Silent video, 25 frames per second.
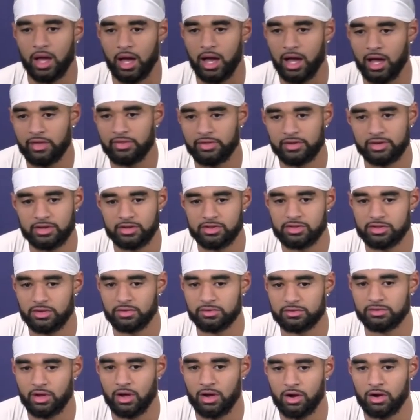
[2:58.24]
I think that
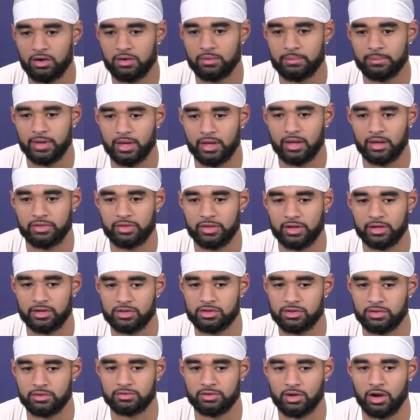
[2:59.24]
shows the heart, man. I think it
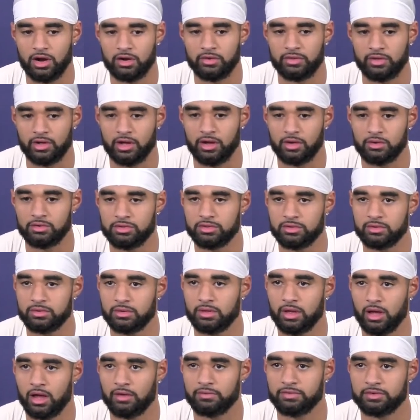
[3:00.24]
shows the heart of the
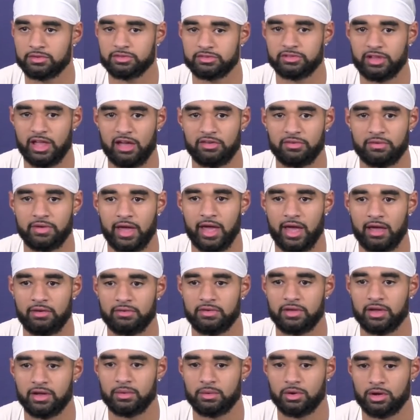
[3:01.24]
coaching, the offensive staff we
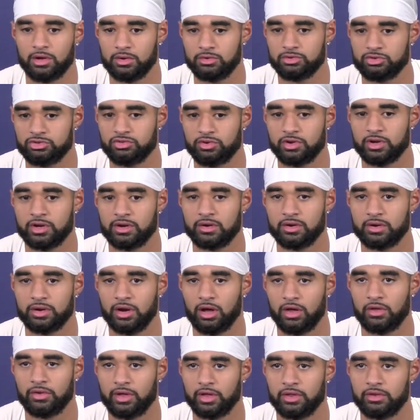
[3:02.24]
have here, Coach Streeter
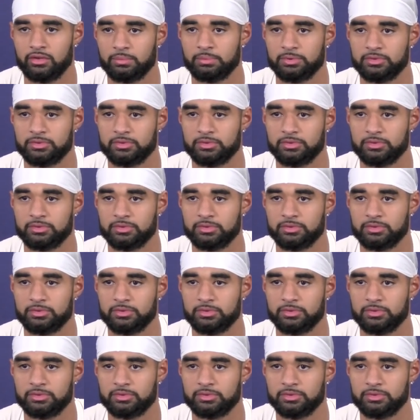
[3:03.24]
and all the other